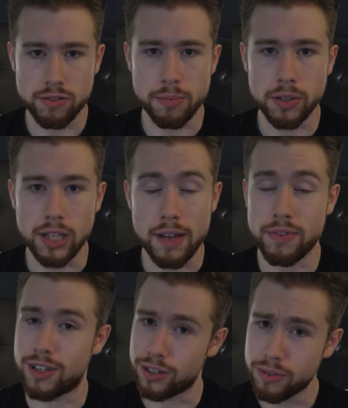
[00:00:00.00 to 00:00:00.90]
from your life,
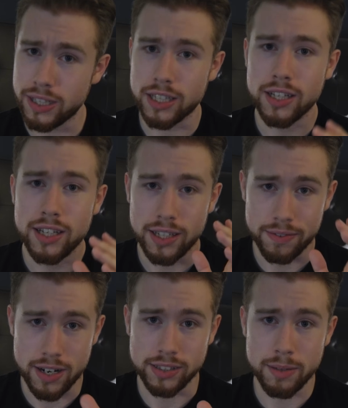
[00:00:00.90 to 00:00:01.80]
including,
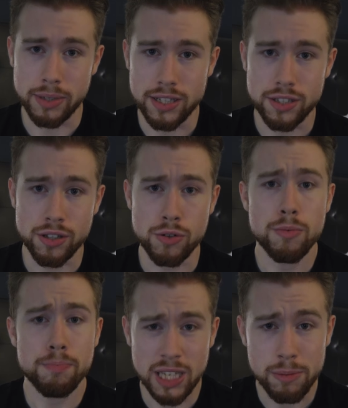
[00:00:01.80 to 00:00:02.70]
if not limited to,
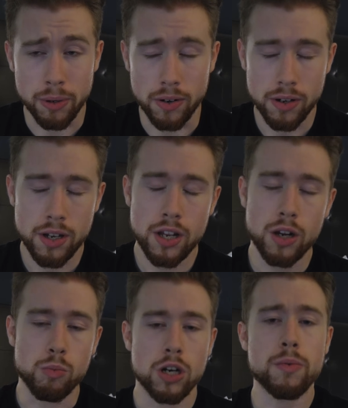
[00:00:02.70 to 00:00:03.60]
people.
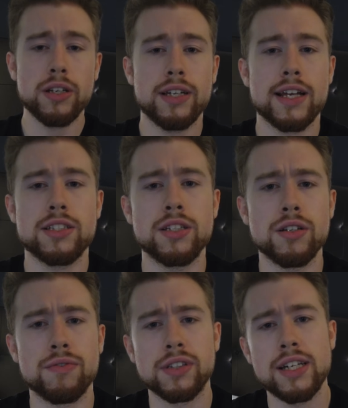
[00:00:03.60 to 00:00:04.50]
What I want you guys to
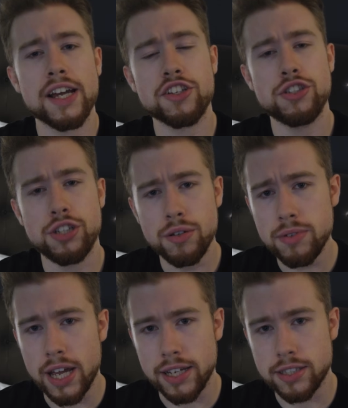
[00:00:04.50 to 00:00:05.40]
do for the next 2
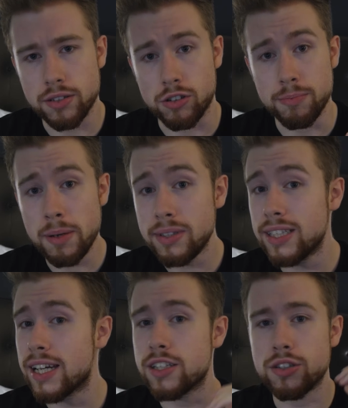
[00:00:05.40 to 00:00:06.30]
days, or maybe the
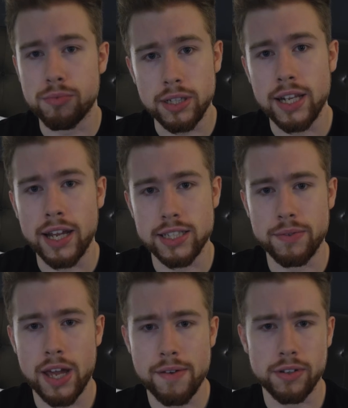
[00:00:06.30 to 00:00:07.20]
next 3 days,
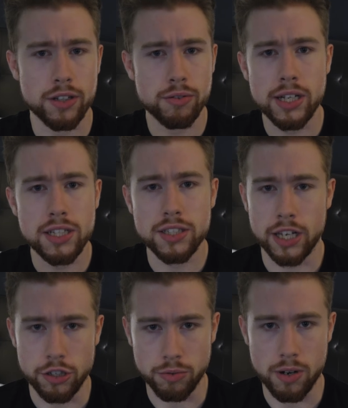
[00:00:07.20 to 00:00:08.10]
if you have a crazy
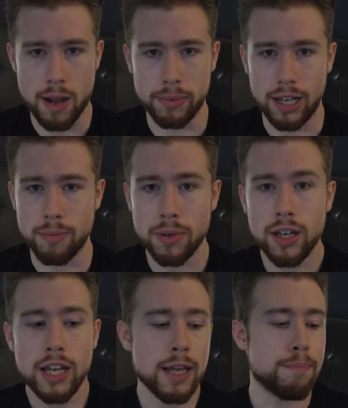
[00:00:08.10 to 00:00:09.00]
schedule coming up,
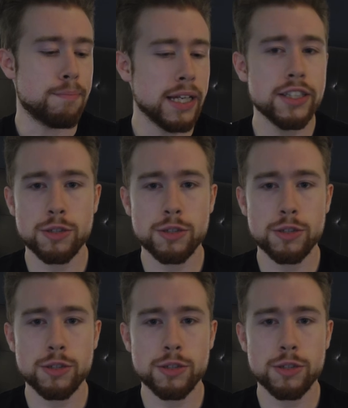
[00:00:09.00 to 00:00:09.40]
make a